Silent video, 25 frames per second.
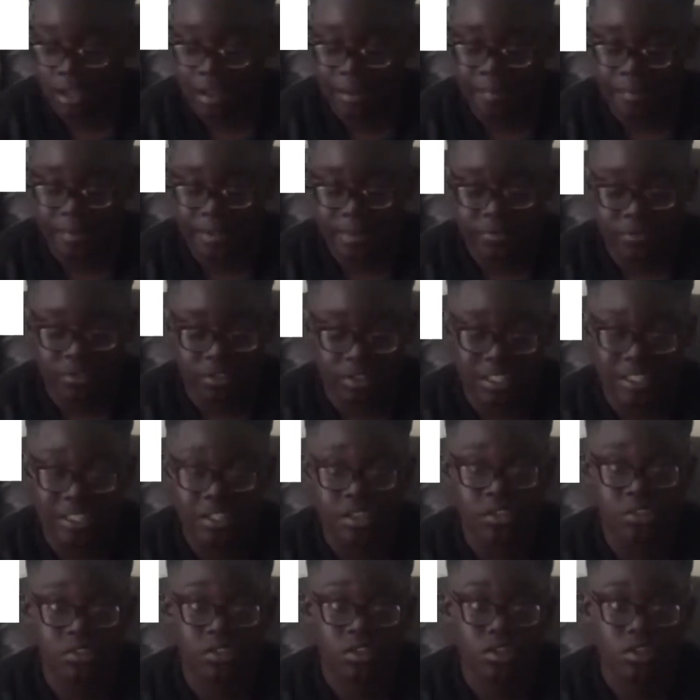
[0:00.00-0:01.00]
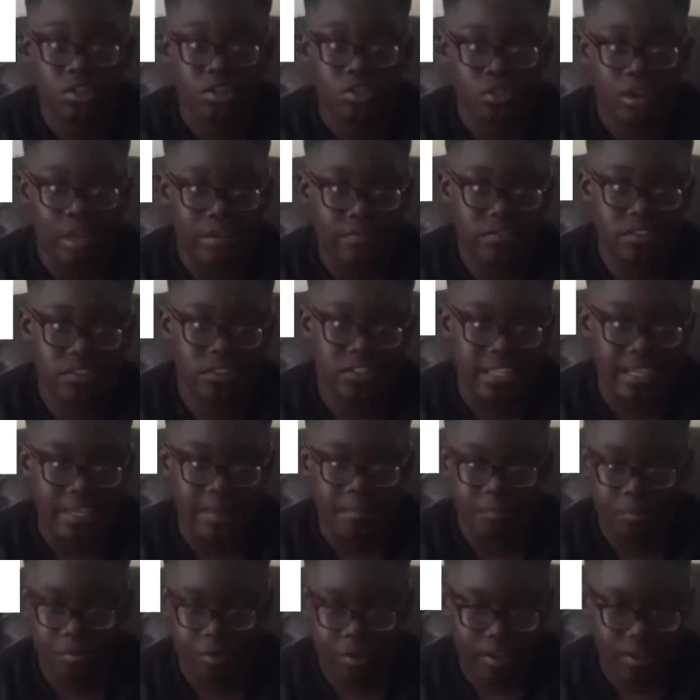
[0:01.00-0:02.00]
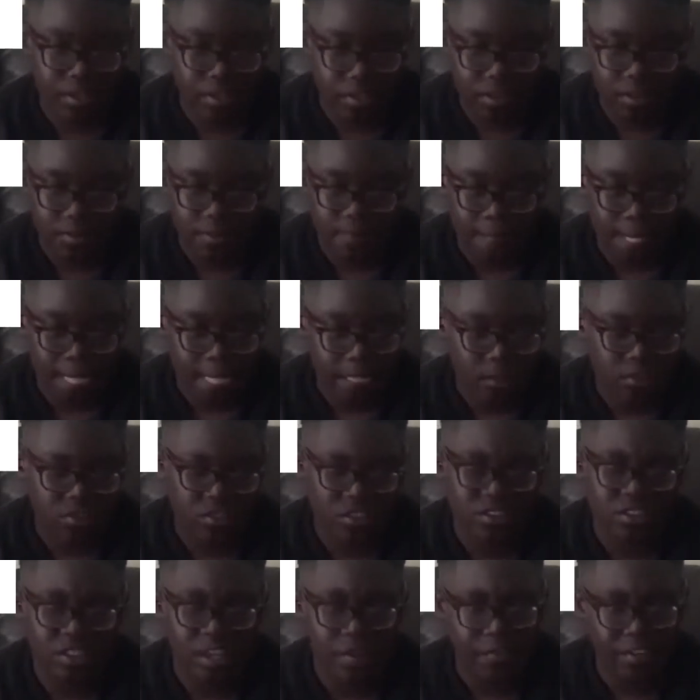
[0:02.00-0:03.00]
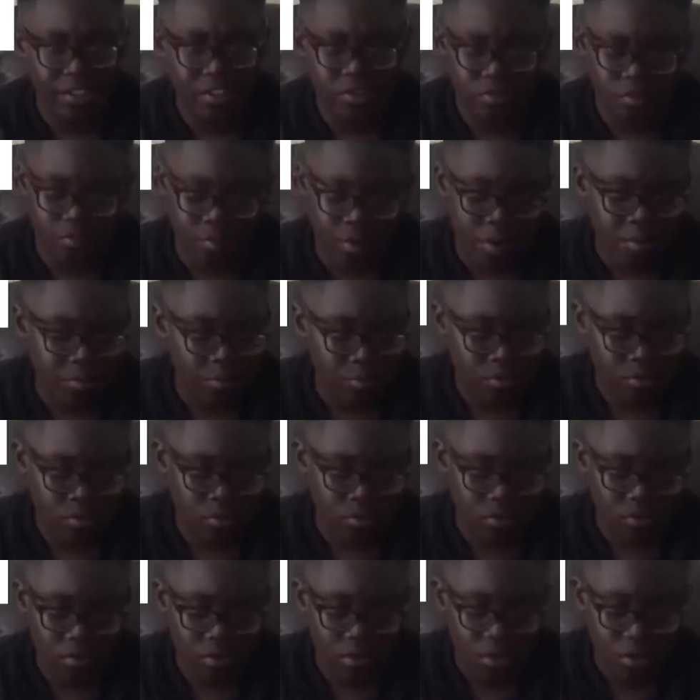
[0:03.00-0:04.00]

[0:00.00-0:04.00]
If you didn't, you have to stay in break. So I think it's primary school.